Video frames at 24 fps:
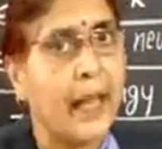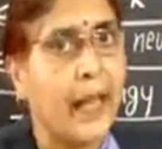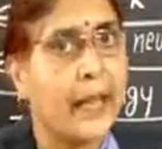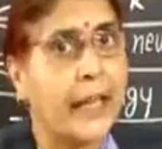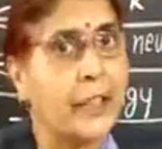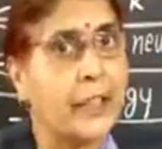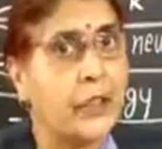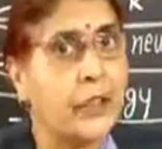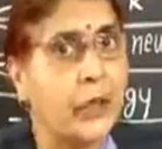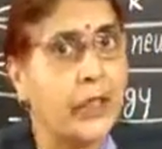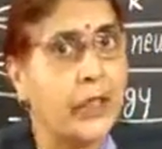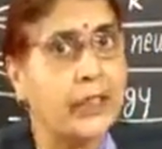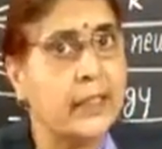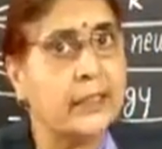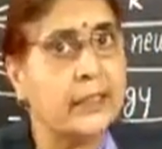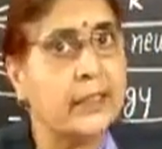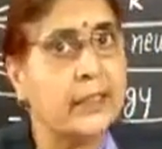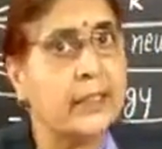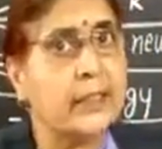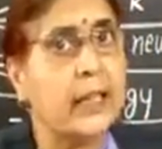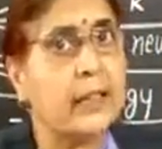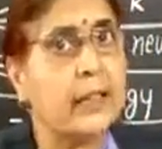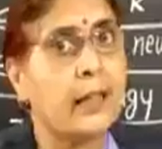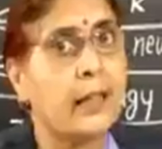Actually, this
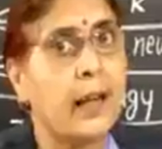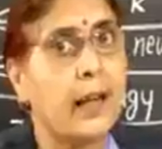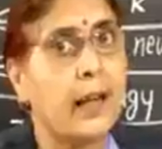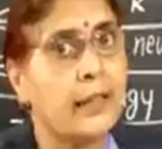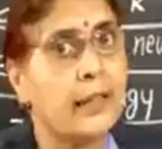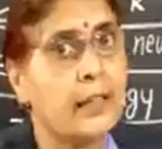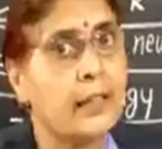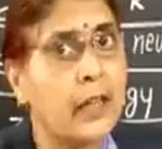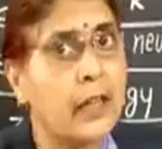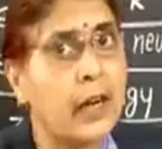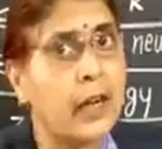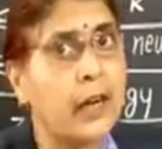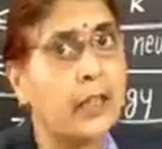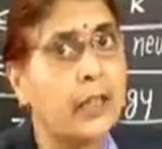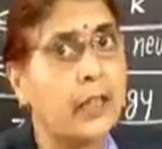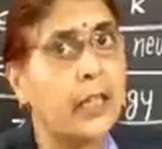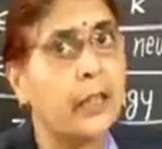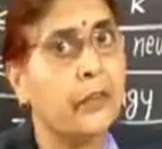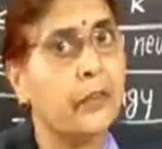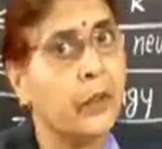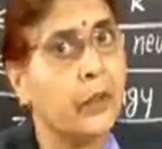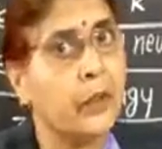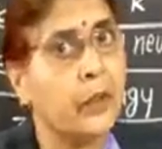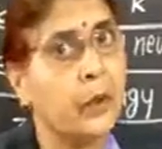is the
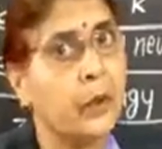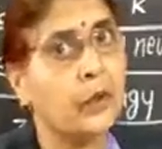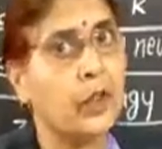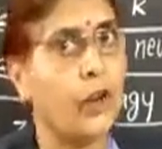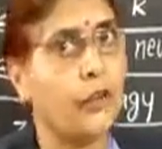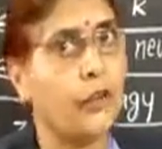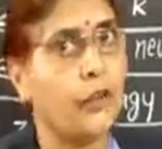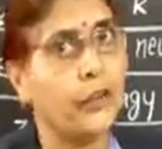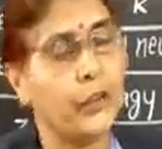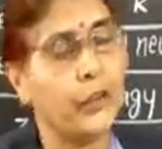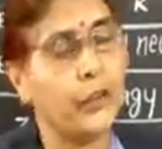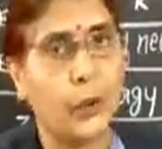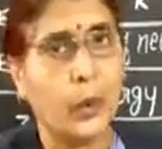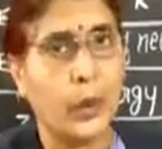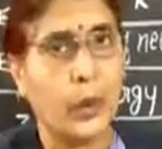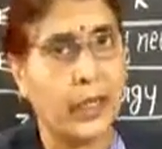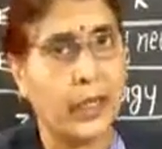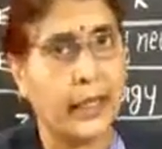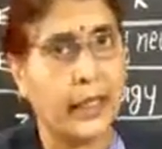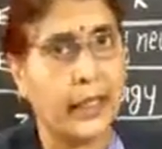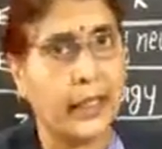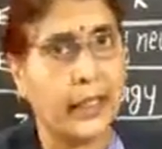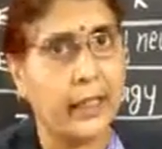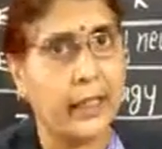constructive use of
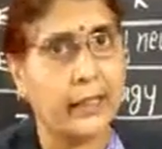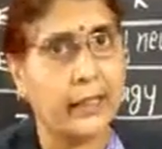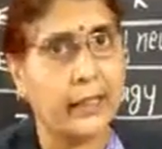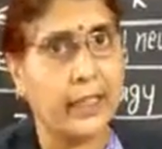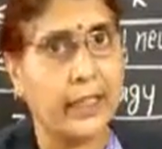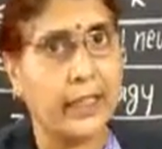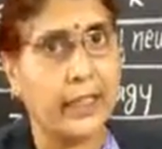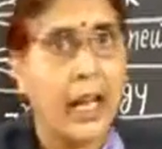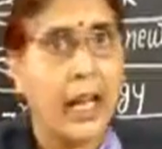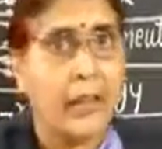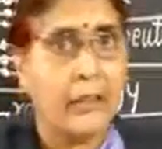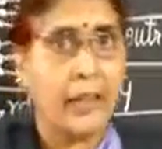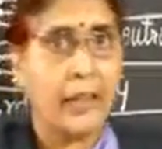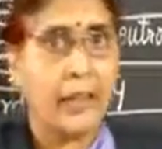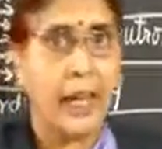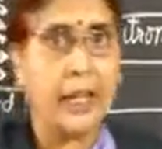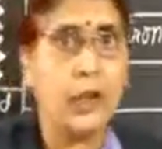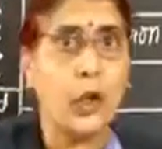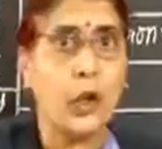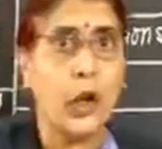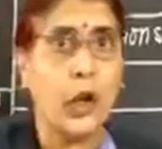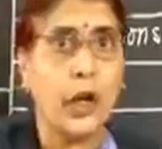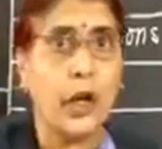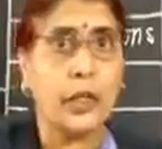nuclear energy,
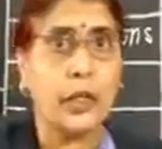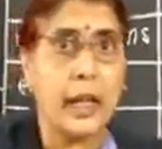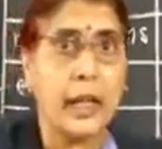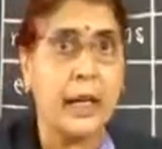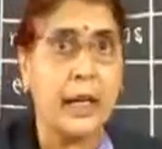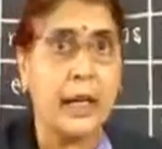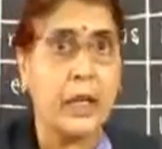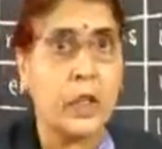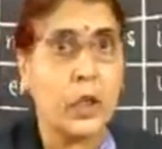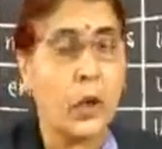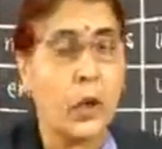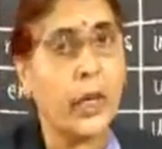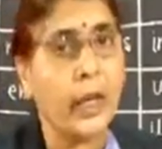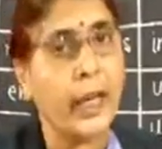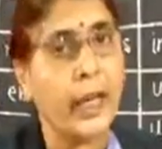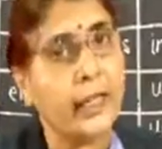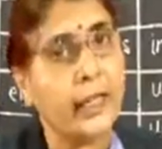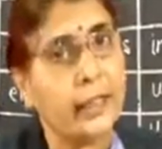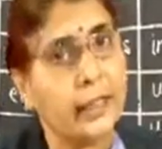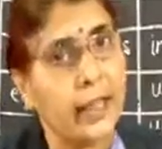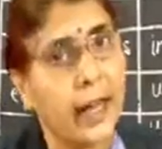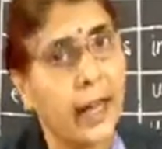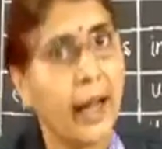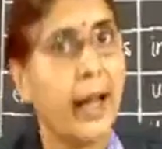where you are
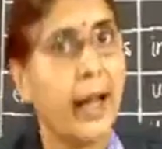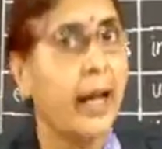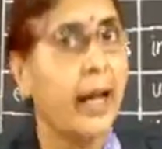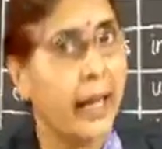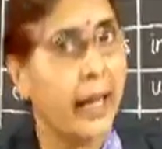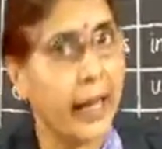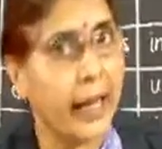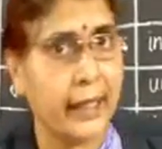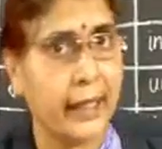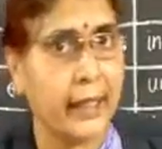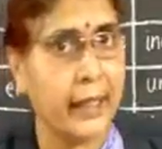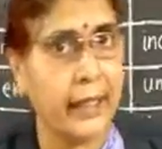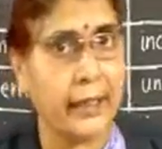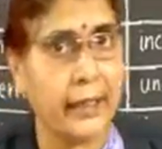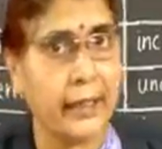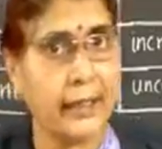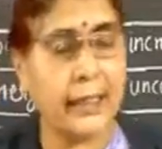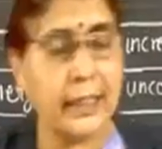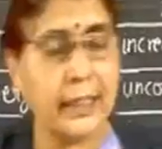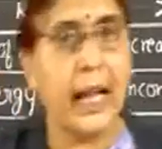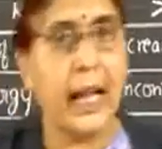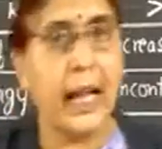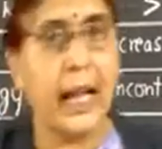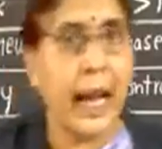controlling the
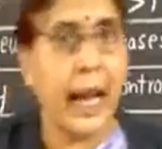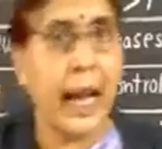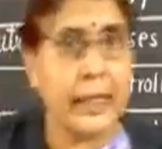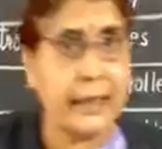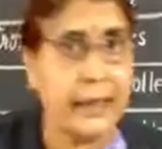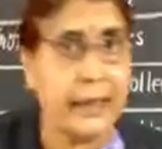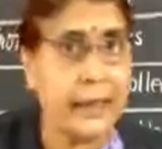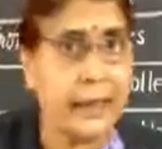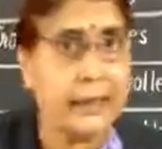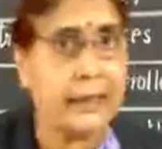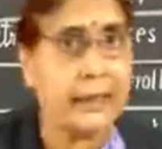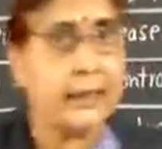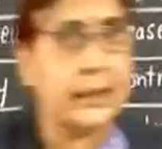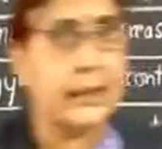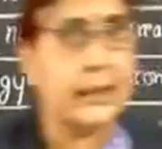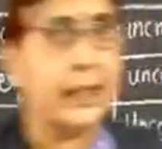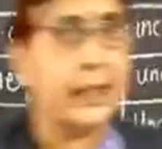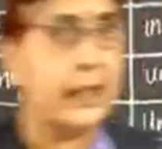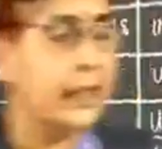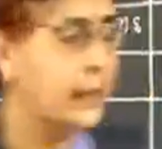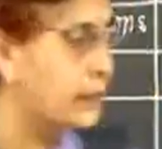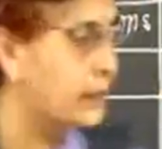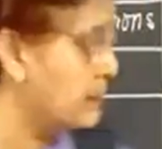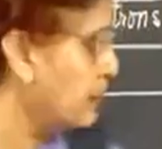energy, and this
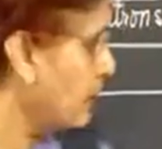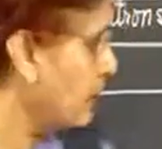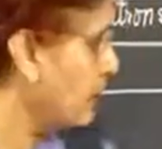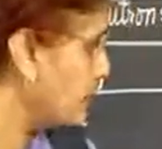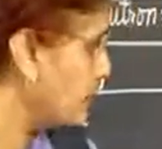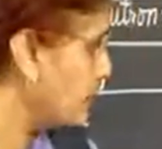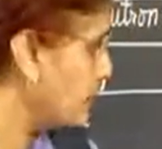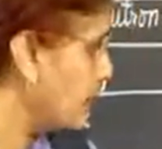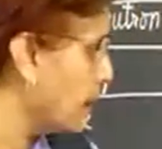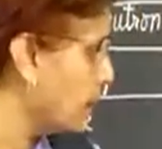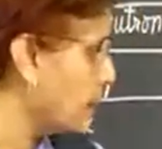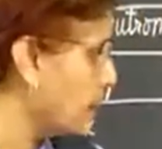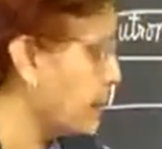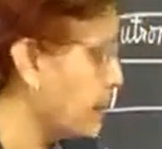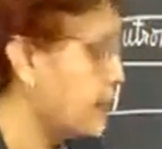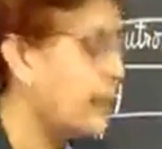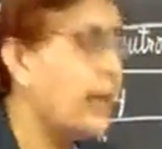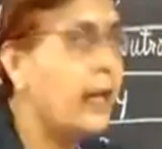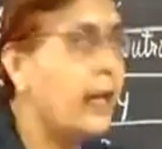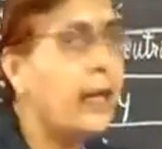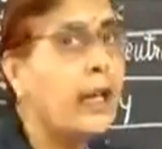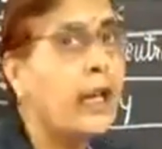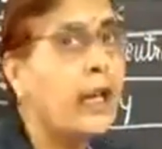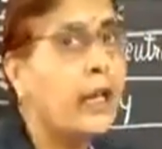is done
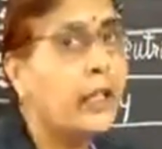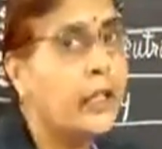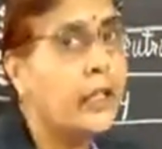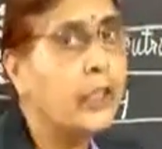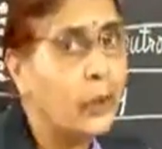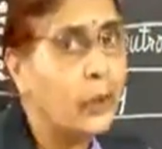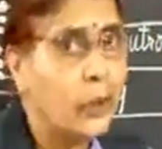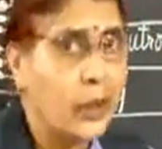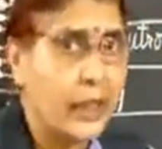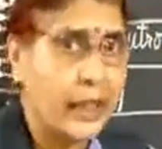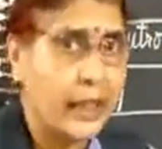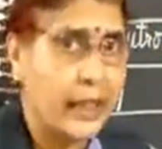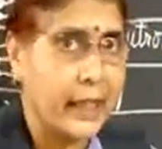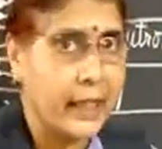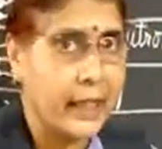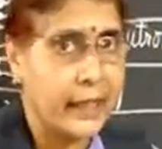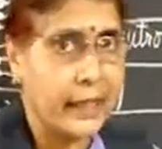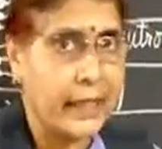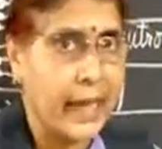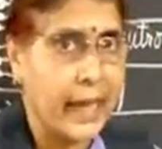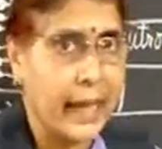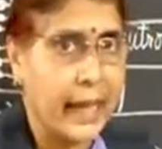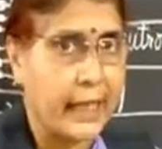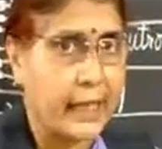in a
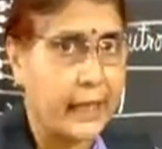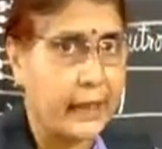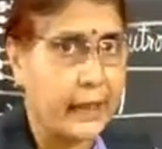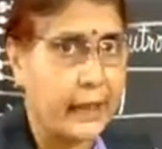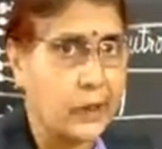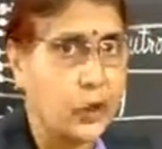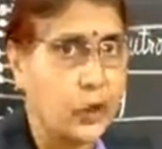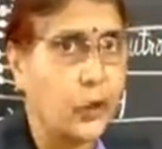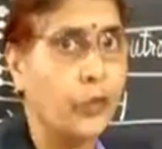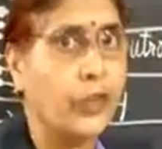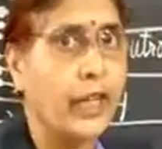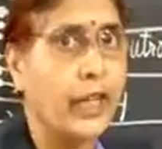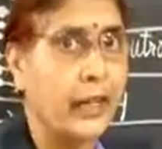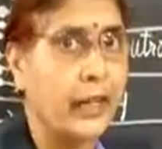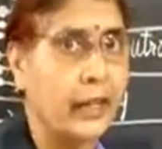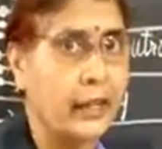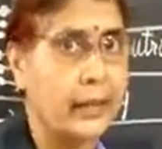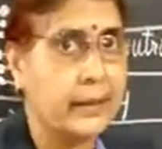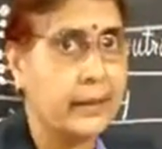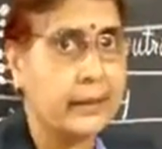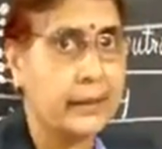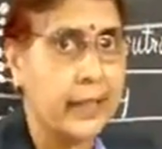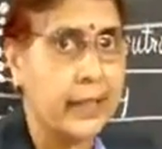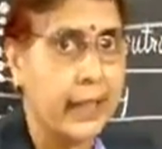nuclear reactor. So we
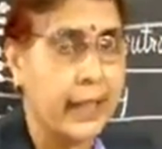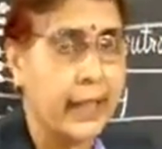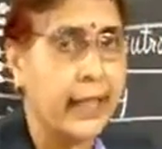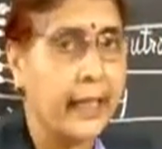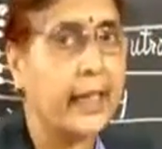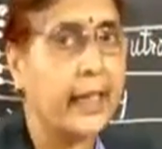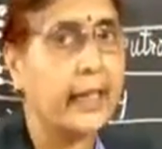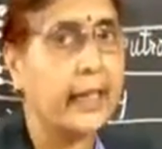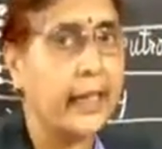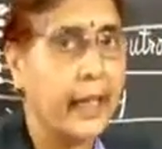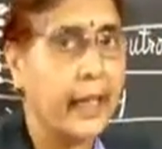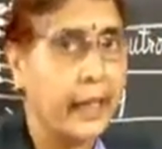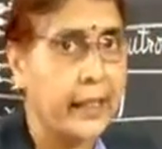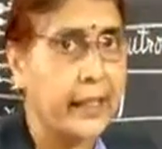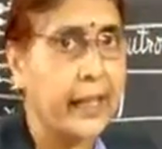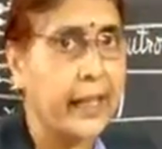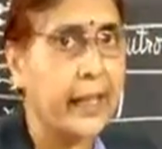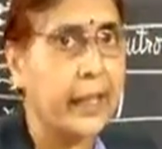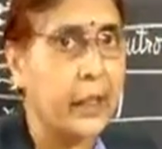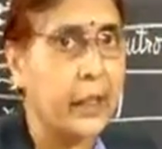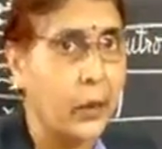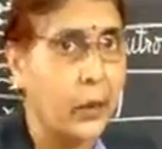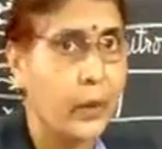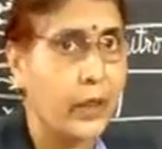are studying in
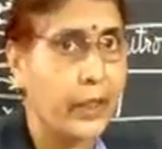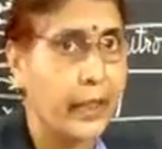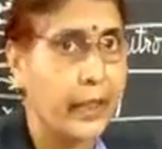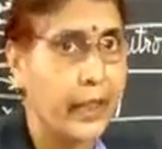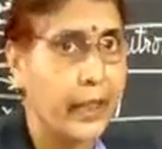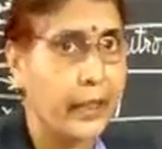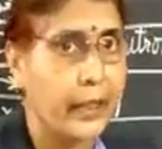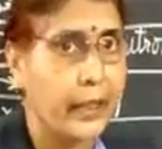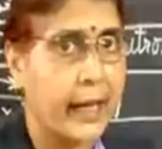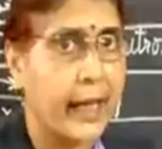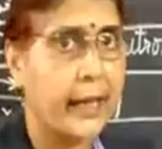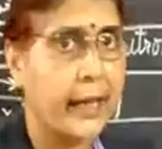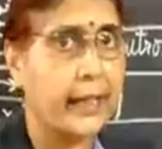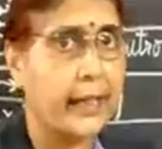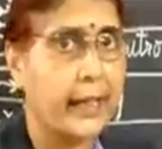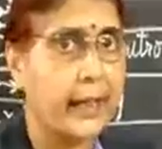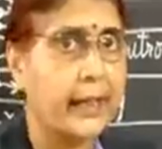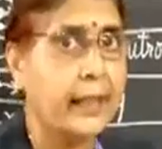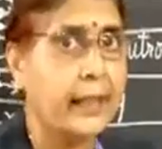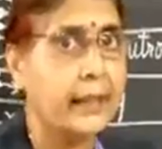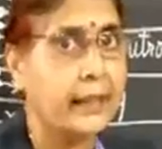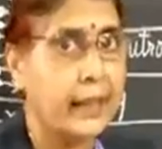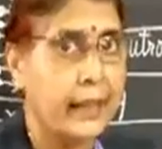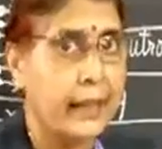detail nuclear
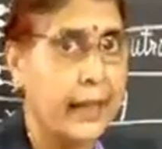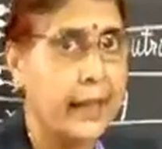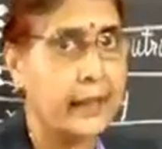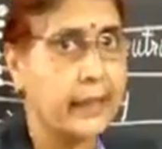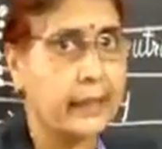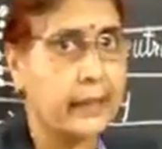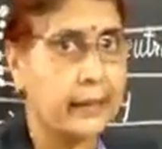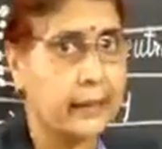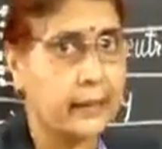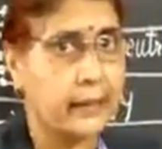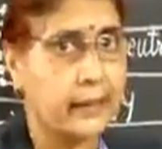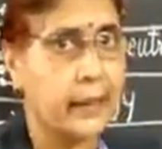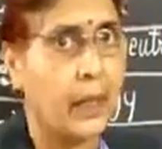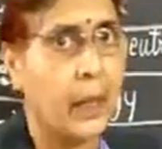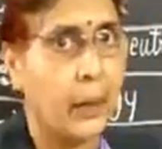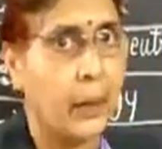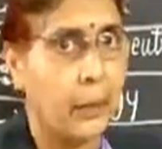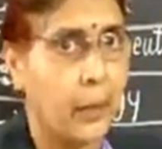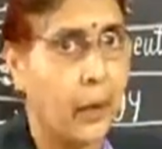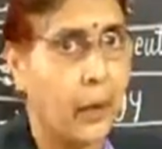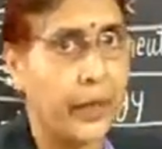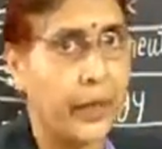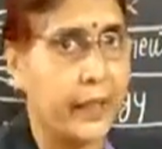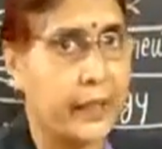reactor in the next
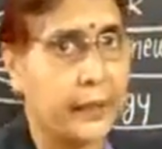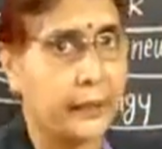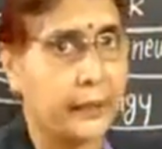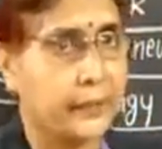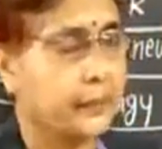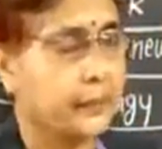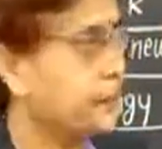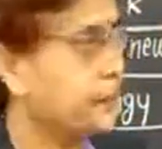point.